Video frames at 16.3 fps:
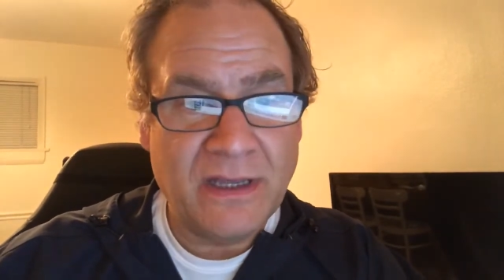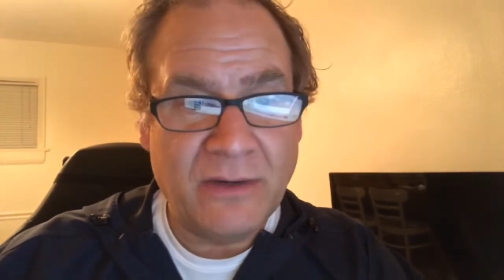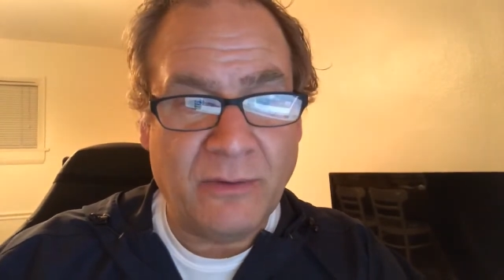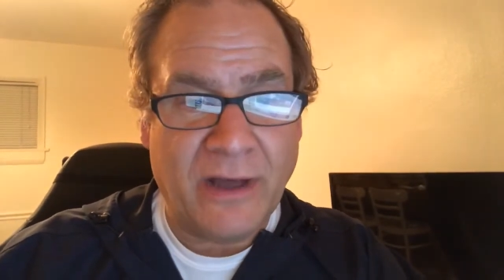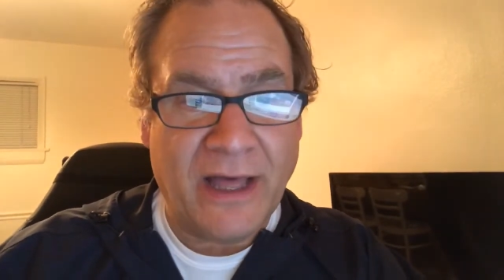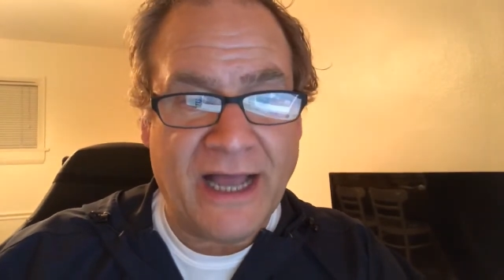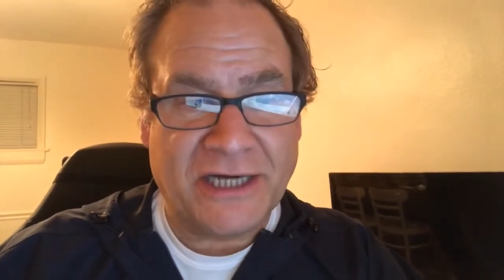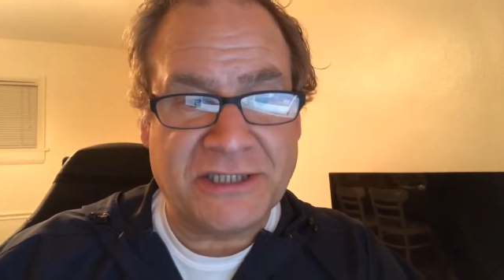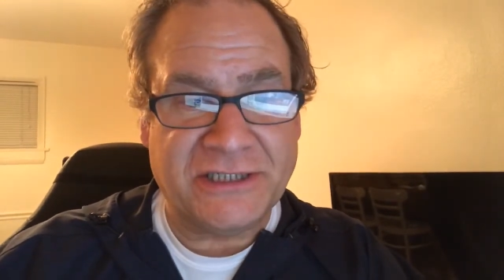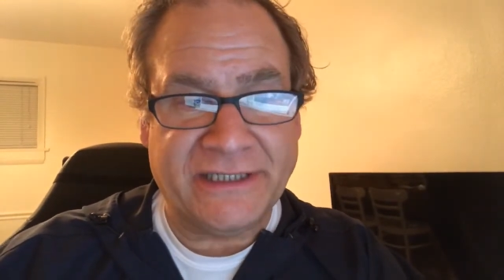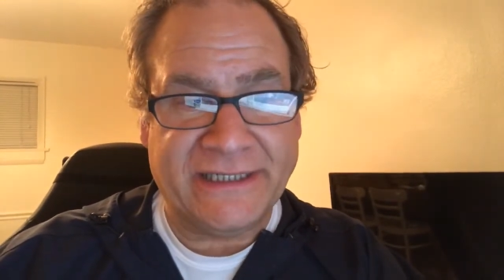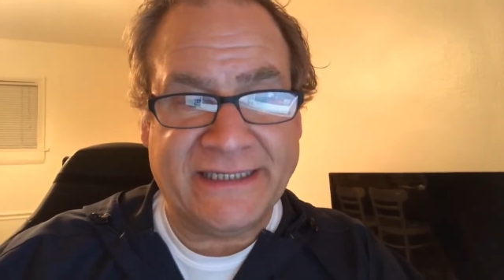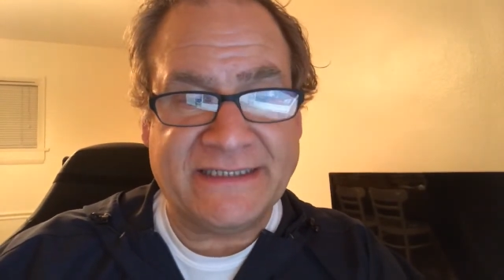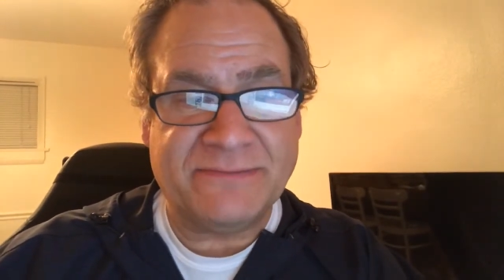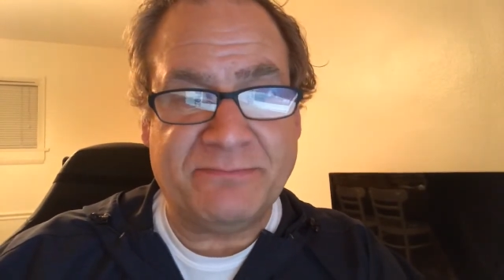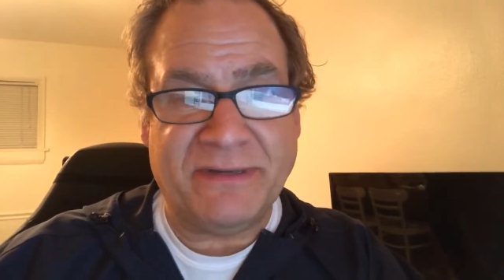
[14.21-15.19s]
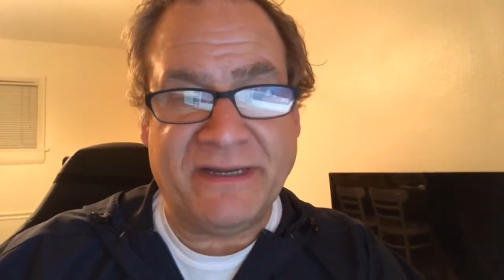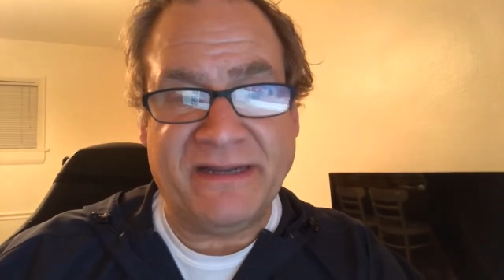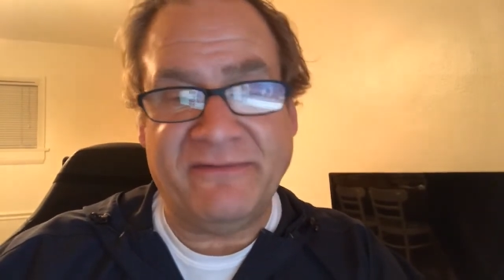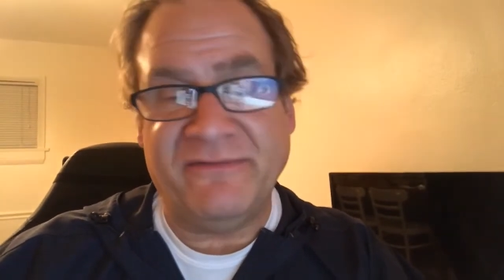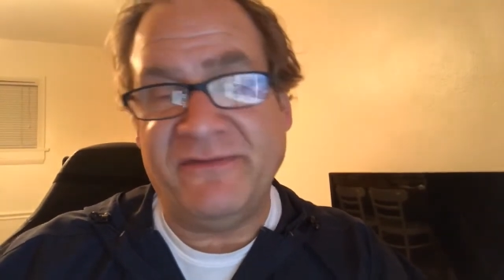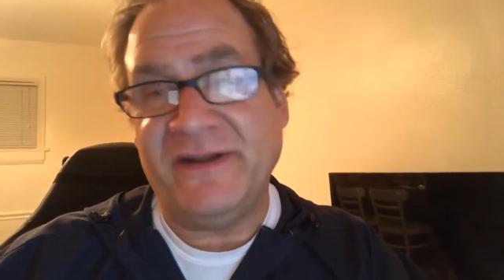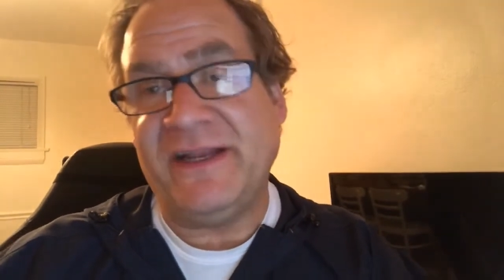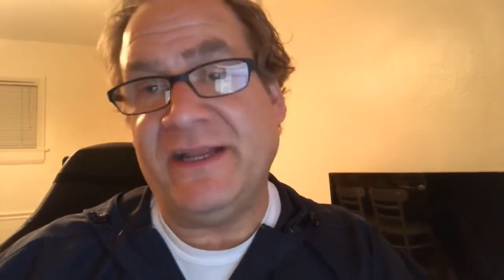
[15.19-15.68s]
Well, actually it's being
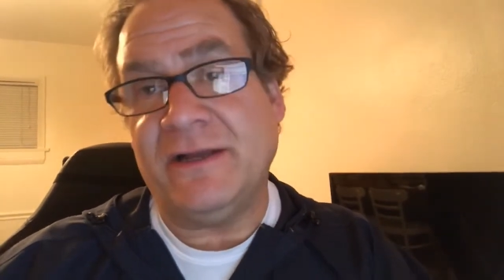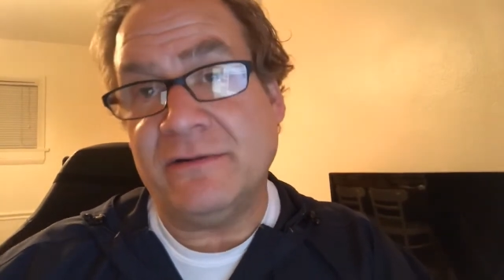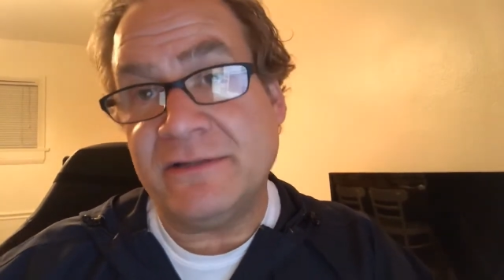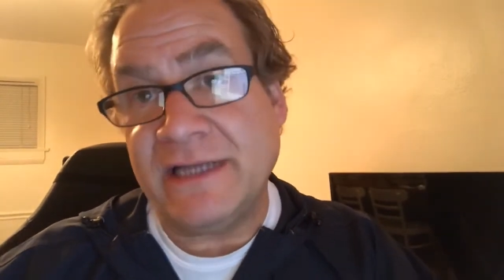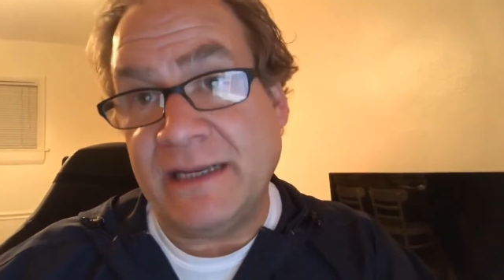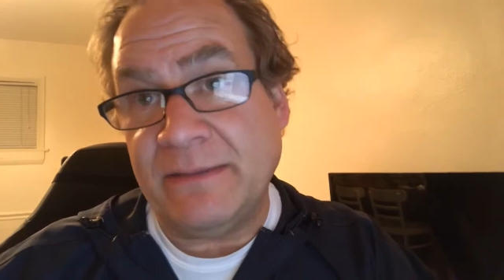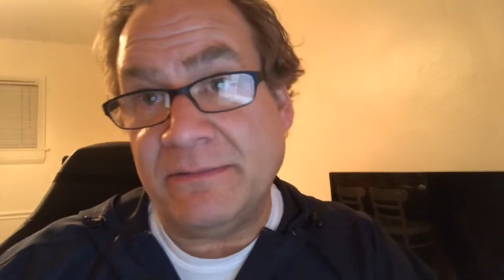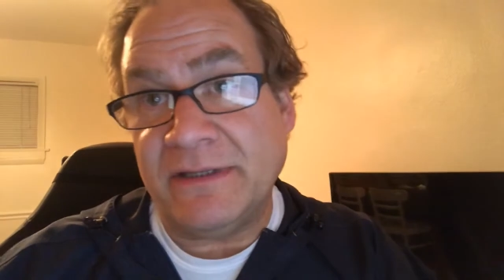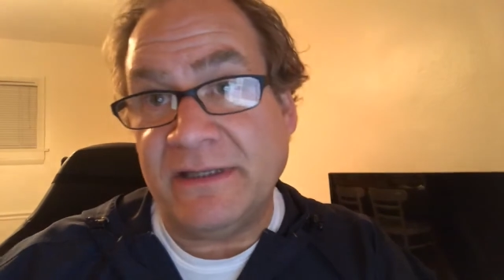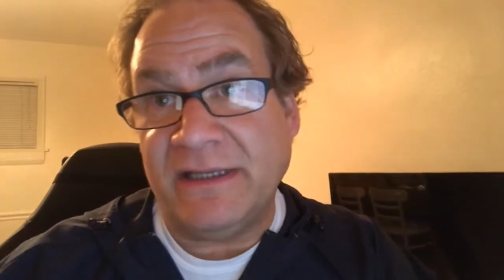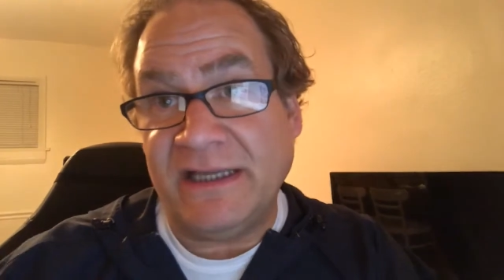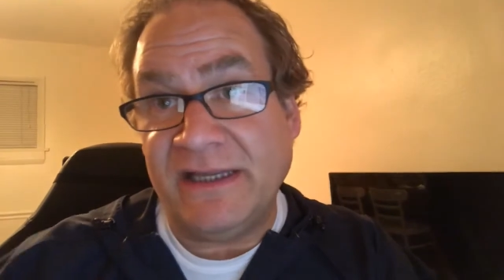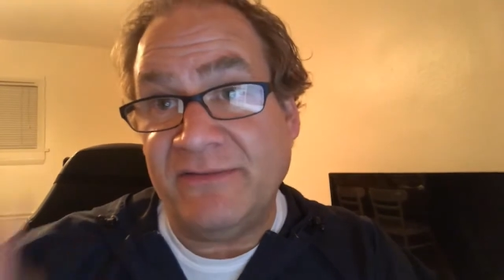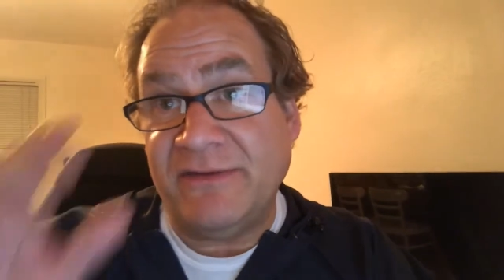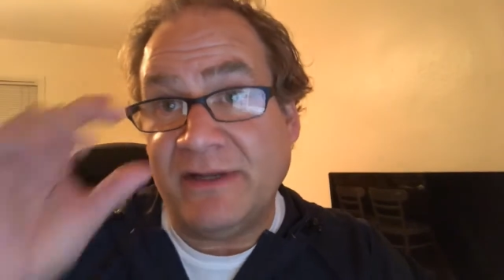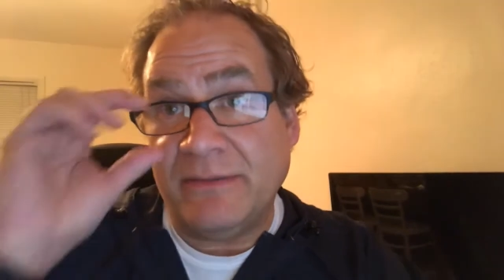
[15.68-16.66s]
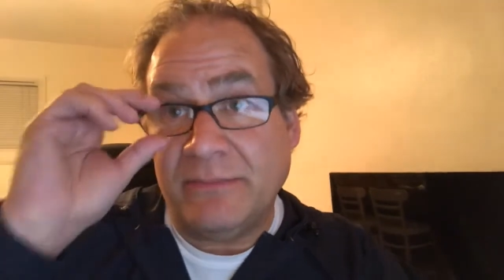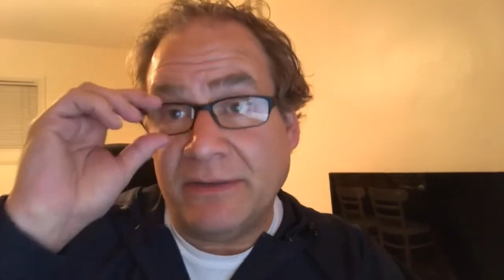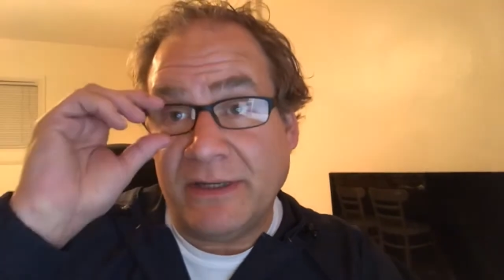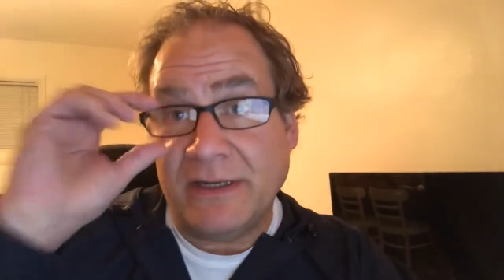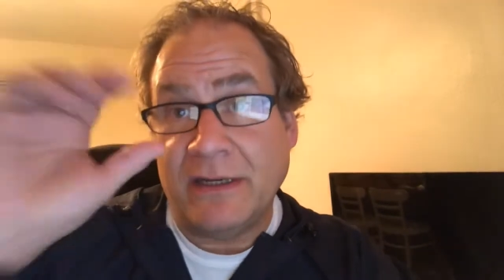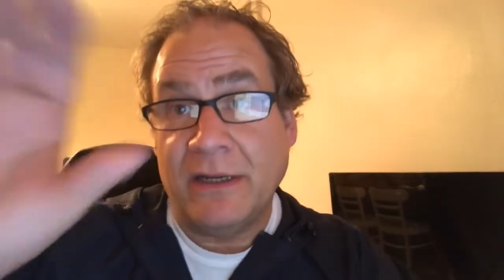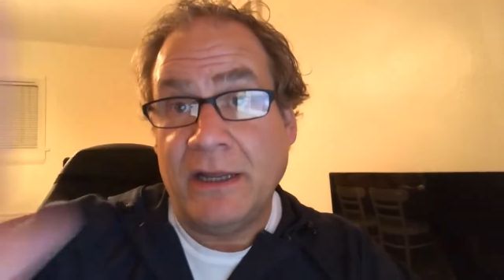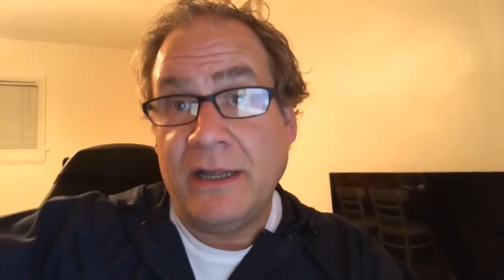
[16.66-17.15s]
videotaped in the evening, but